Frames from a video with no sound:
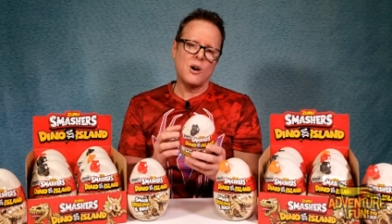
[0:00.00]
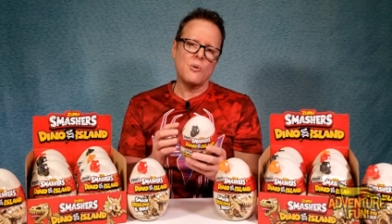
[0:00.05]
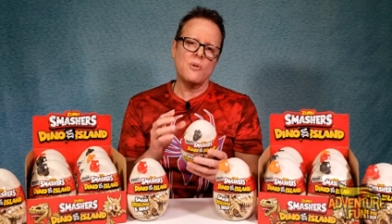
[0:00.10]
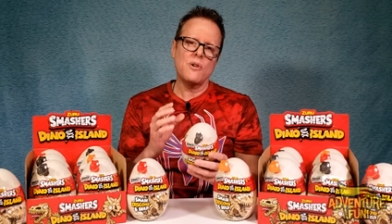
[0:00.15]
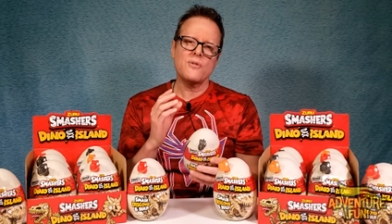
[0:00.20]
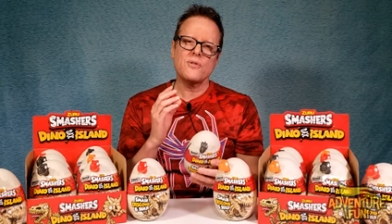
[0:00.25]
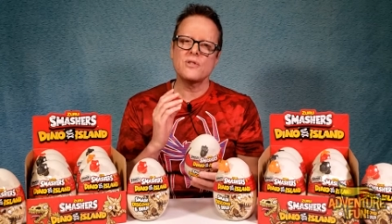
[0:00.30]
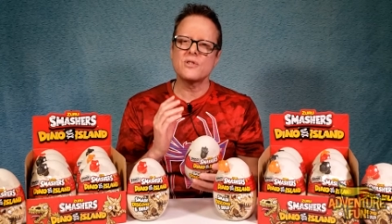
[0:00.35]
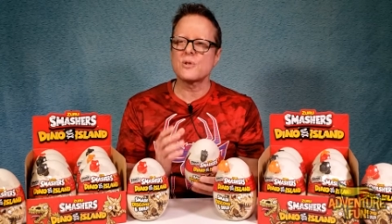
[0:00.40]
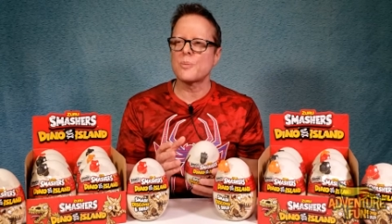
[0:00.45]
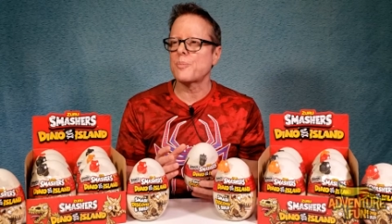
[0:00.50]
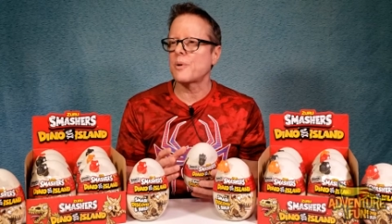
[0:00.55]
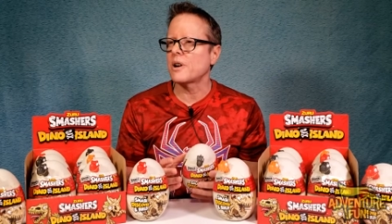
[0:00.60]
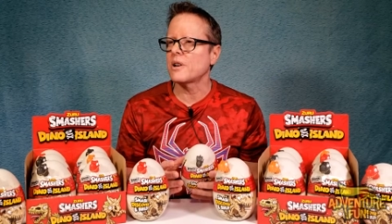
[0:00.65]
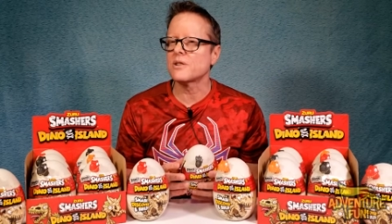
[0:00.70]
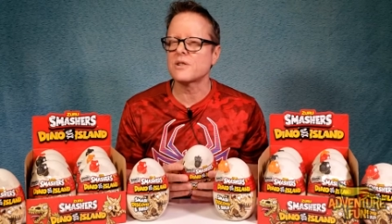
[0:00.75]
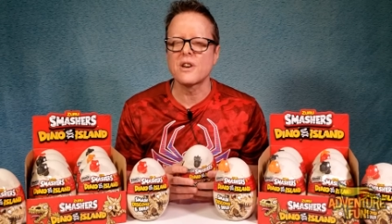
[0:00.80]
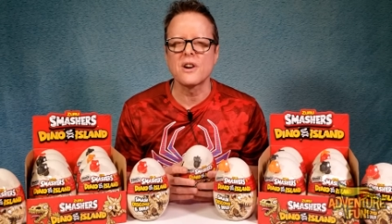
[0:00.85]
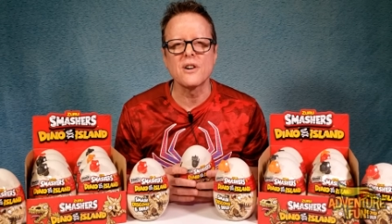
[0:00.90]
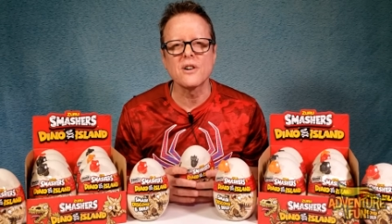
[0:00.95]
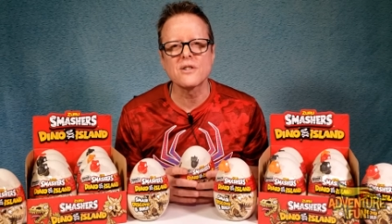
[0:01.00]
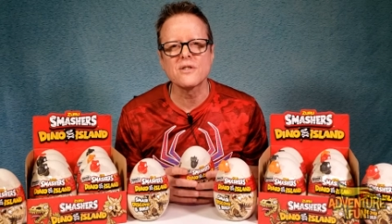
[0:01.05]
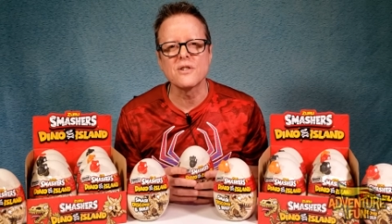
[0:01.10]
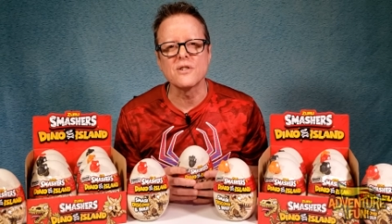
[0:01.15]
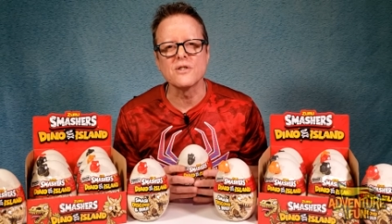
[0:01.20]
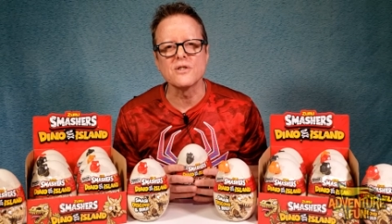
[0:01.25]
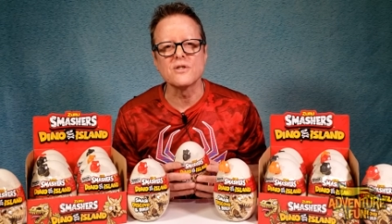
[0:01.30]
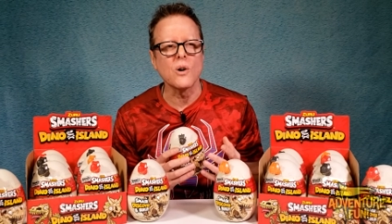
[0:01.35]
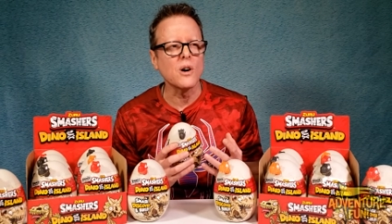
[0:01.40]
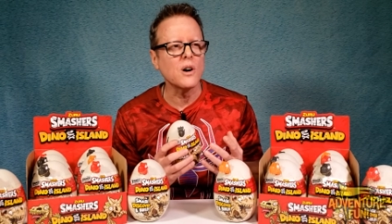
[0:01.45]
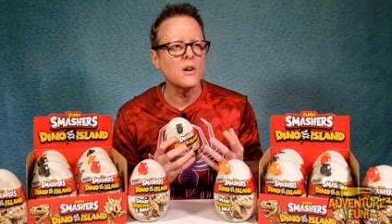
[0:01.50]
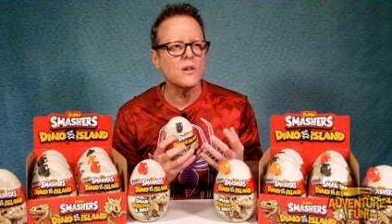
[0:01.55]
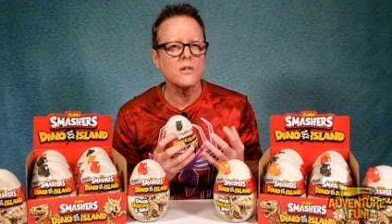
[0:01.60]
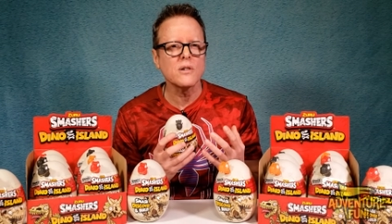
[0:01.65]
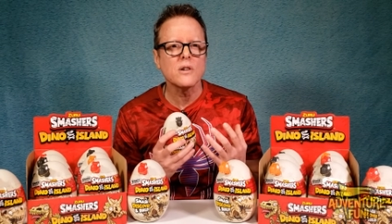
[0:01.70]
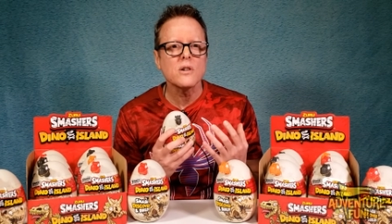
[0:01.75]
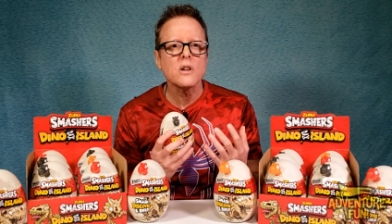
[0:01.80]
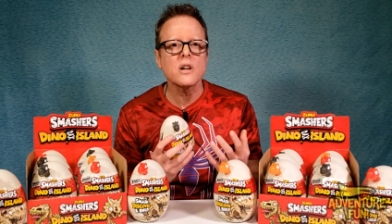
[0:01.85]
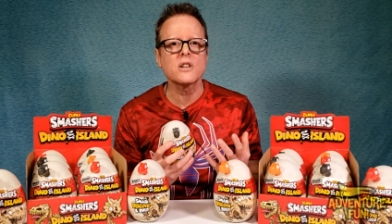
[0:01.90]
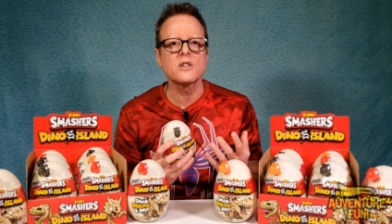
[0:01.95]
I wonder if these surprise characters are
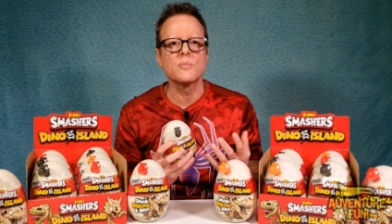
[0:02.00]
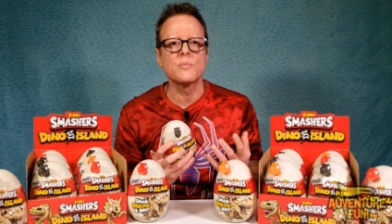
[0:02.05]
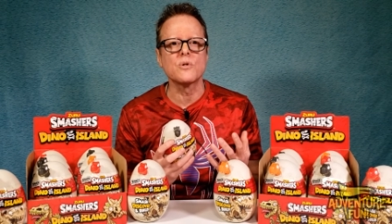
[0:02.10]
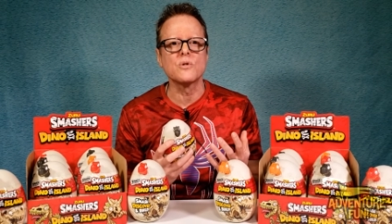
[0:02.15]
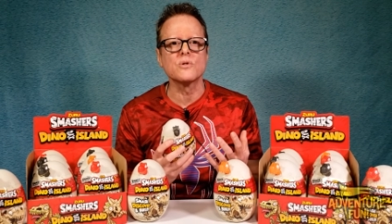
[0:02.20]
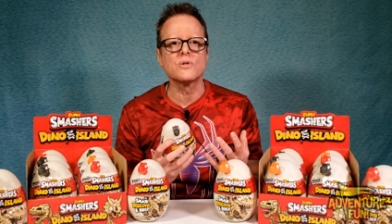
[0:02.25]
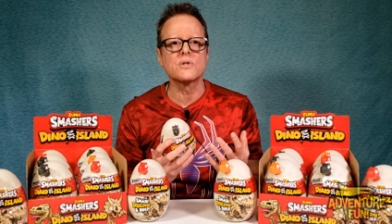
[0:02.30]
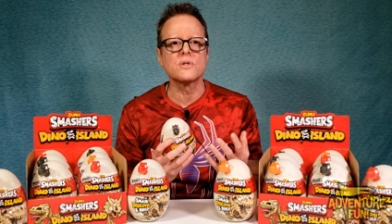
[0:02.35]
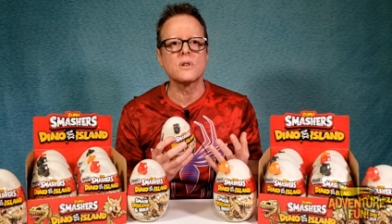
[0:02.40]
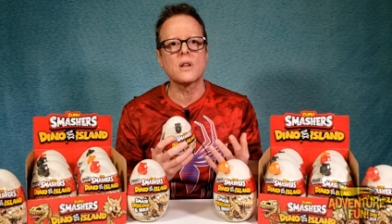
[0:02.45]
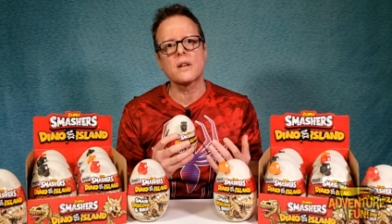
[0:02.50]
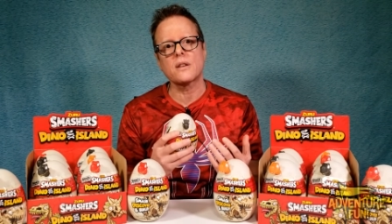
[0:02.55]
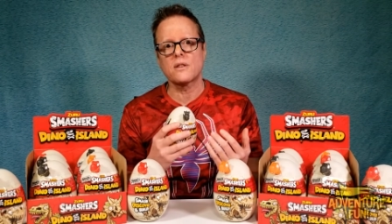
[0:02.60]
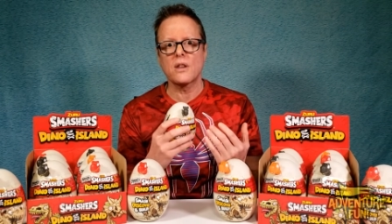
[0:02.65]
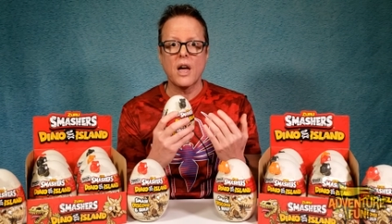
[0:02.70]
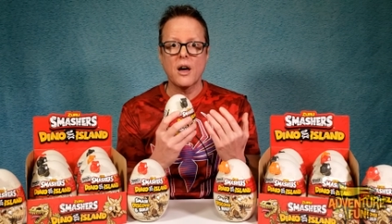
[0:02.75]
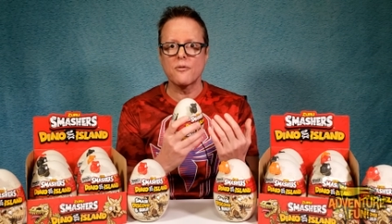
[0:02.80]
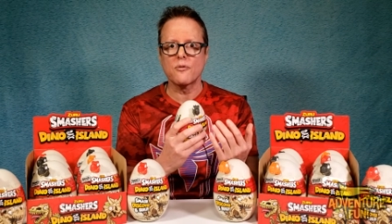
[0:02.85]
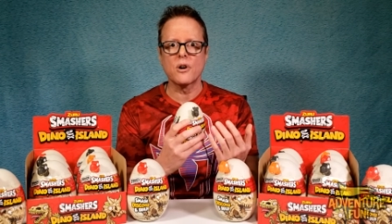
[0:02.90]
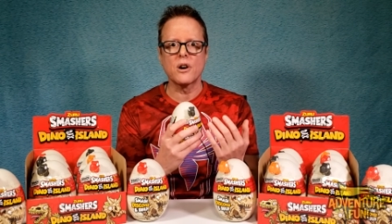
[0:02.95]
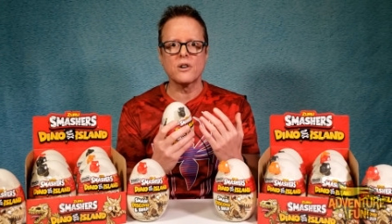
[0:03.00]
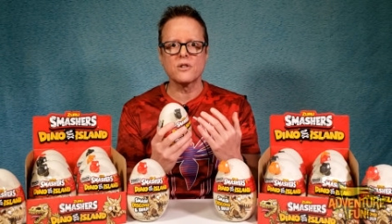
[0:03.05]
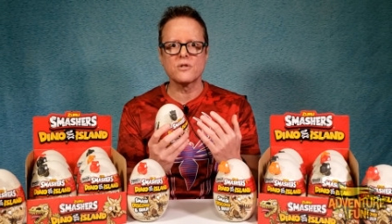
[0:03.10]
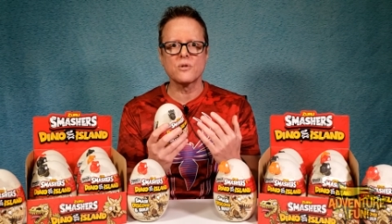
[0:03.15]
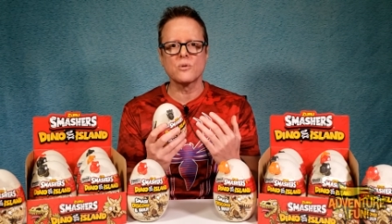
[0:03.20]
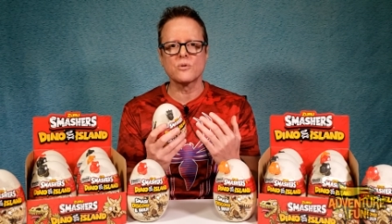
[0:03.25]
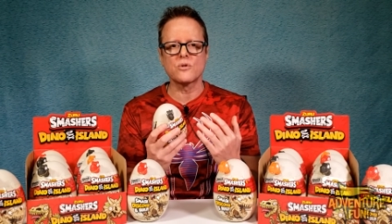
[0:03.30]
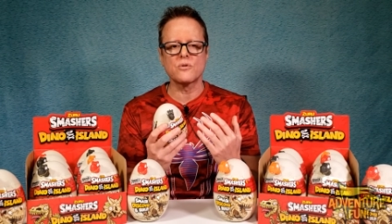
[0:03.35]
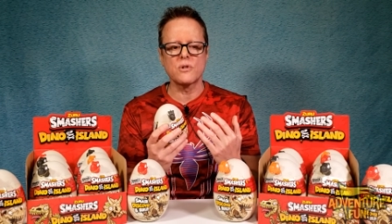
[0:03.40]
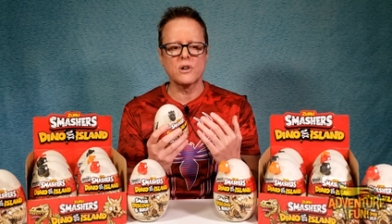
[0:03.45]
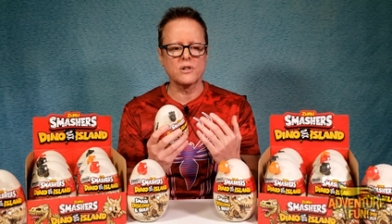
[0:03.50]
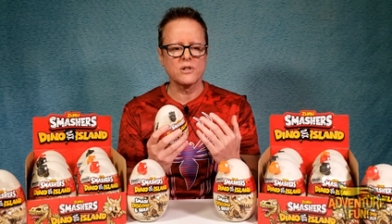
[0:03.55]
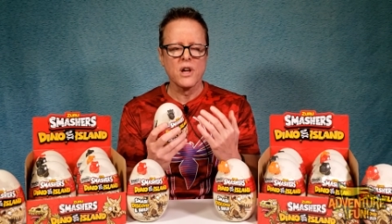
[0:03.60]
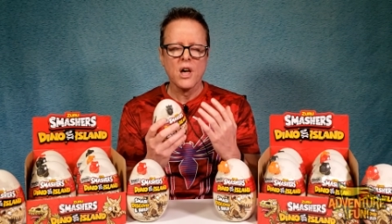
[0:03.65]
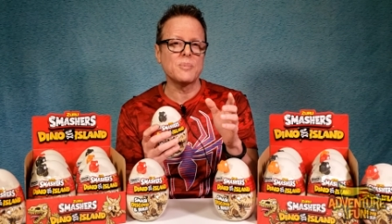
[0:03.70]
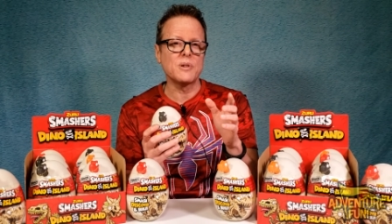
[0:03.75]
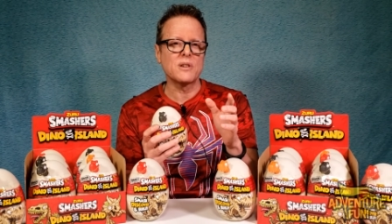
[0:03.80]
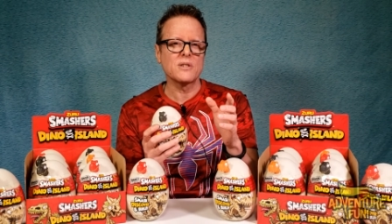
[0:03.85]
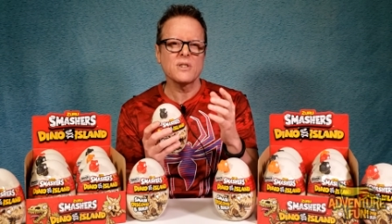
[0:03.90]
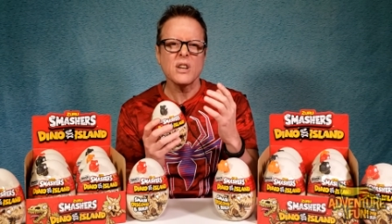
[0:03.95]
collectibles and like they have rares and ultra rares
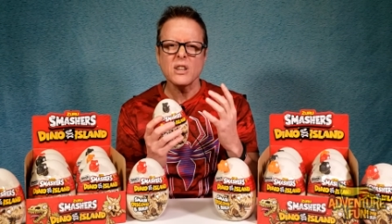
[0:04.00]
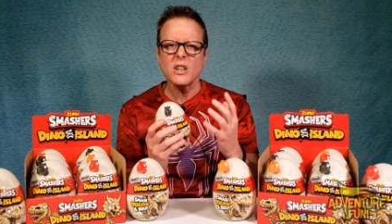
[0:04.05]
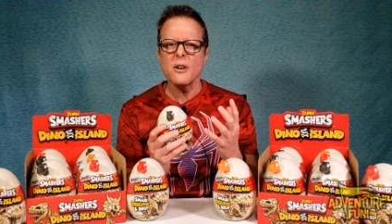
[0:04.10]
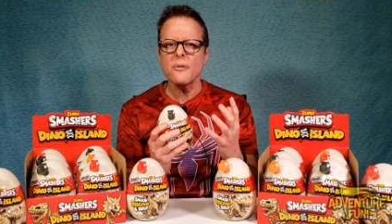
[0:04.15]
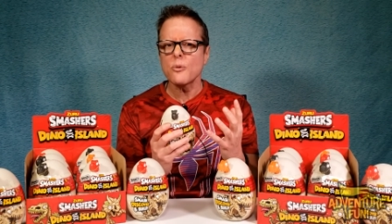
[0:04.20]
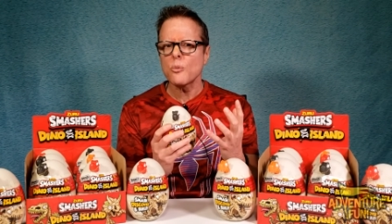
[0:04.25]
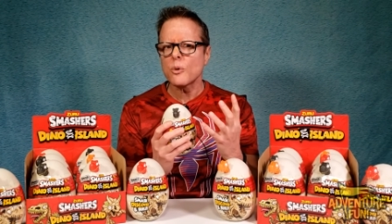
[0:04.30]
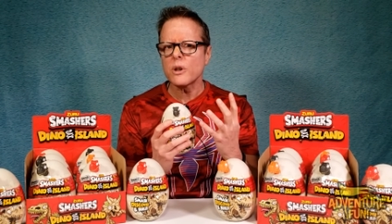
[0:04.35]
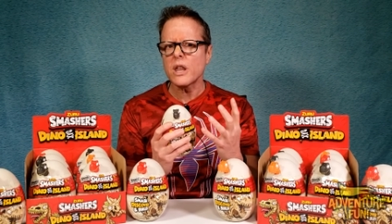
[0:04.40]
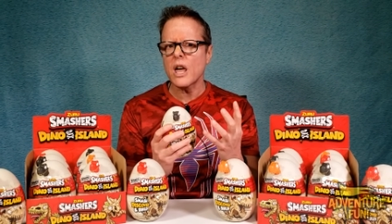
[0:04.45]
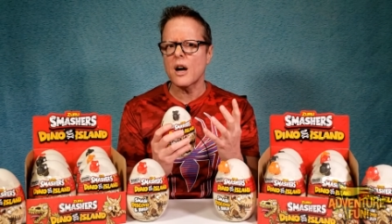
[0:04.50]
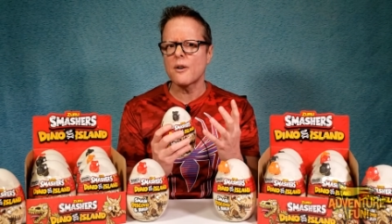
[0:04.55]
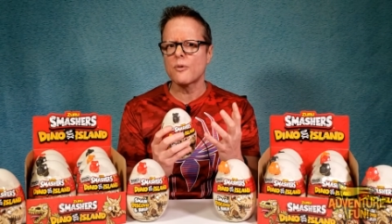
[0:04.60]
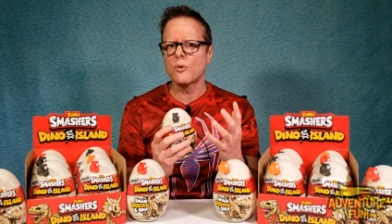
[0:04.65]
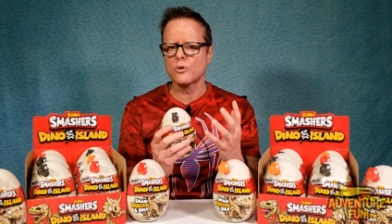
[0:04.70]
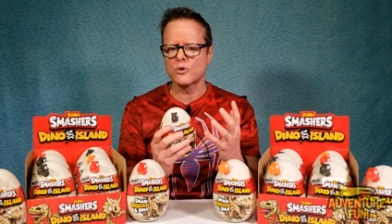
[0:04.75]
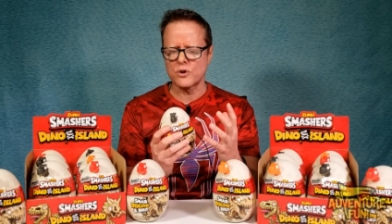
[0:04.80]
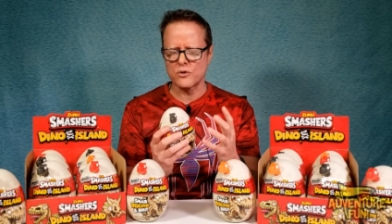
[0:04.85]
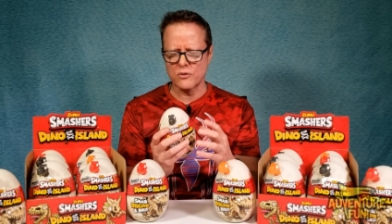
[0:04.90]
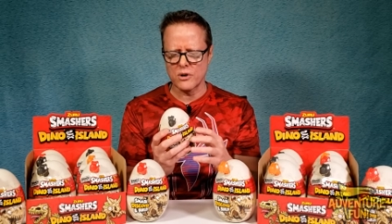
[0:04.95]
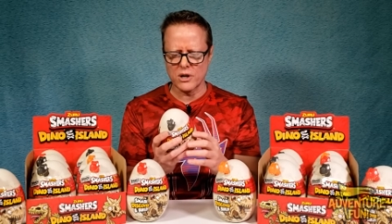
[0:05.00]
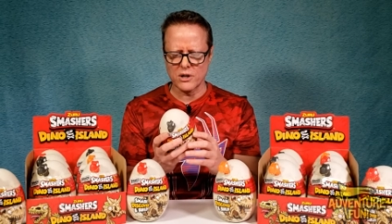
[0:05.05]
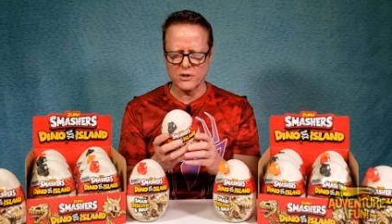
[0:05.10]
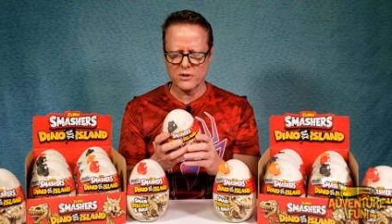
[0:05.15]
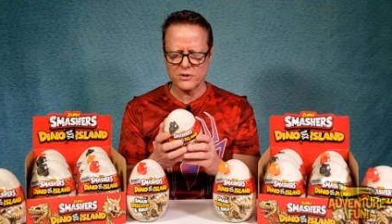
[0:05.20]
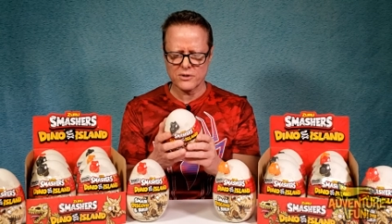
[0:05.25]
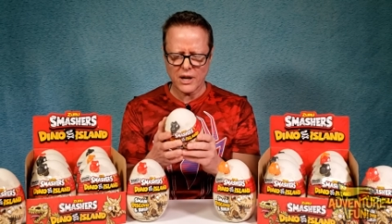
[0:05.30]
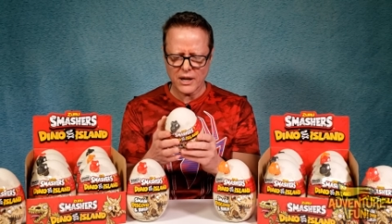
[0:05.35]
because I love it when they have ultra rares.